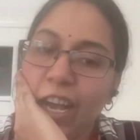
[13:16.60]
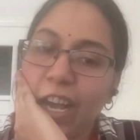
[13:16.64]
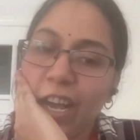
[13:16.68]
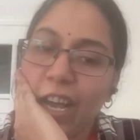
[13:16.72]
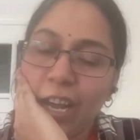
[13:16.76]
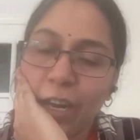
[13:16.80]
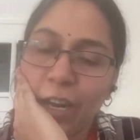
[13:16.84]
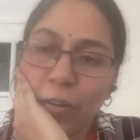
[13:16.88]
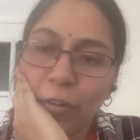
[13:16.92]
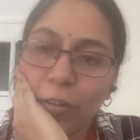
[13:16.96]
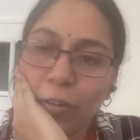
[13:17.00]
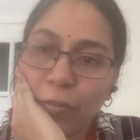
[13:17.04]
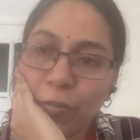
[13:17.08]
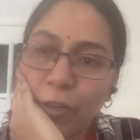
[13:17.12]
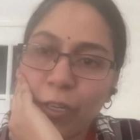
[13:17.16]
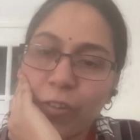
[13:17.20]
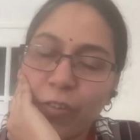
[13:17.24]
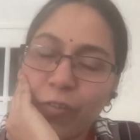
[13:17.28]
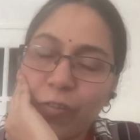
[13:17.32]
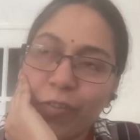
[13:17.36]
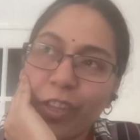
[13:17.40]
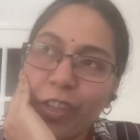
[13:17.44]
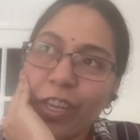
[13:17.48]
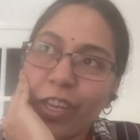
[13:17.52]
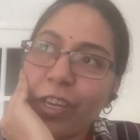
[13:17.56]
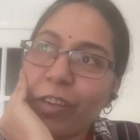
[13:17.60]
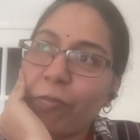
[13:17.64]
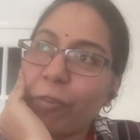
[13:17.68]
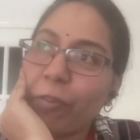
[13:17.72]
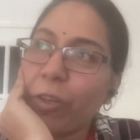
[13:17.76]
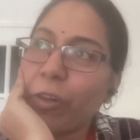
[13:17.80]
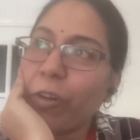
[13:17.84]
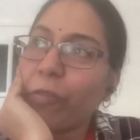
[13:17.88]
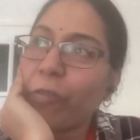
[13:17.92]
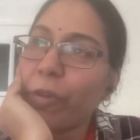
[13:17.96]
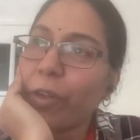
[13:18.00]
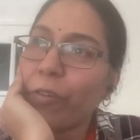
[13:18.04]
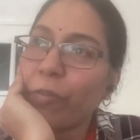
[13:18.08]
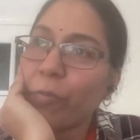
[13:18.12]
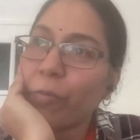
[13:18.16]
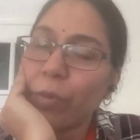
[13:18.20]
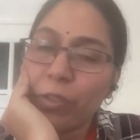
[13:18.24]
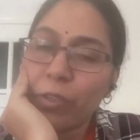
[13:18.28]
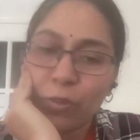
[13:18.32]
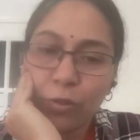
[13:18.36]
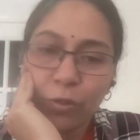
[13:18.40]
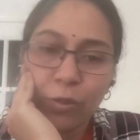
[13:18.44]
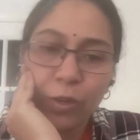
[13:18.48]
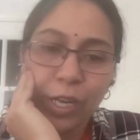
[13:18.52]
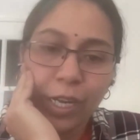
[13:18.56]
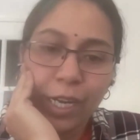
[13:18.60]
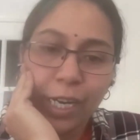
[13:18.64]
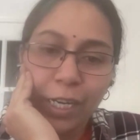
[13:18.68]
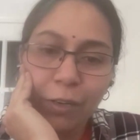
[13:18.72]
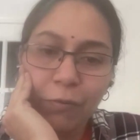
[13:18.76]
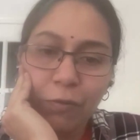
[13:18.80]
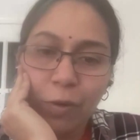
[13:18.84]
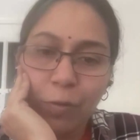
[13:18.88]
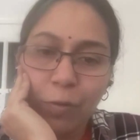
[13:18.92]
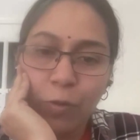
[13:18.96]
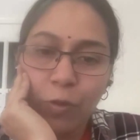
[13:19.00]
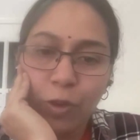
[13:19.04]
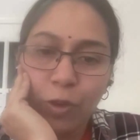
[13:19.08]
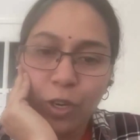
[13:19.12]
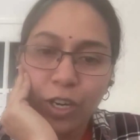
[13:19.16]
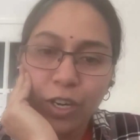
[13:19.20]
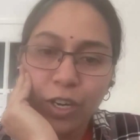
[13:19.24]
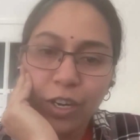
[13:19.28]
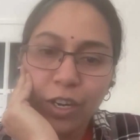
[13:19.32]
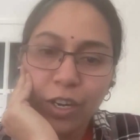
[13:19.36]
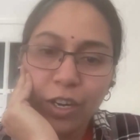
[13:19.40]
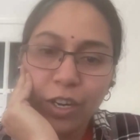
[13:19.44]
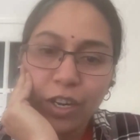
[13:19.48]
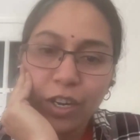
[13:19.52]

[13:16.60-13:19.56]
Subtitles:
I don't think, we have to be so negative about it.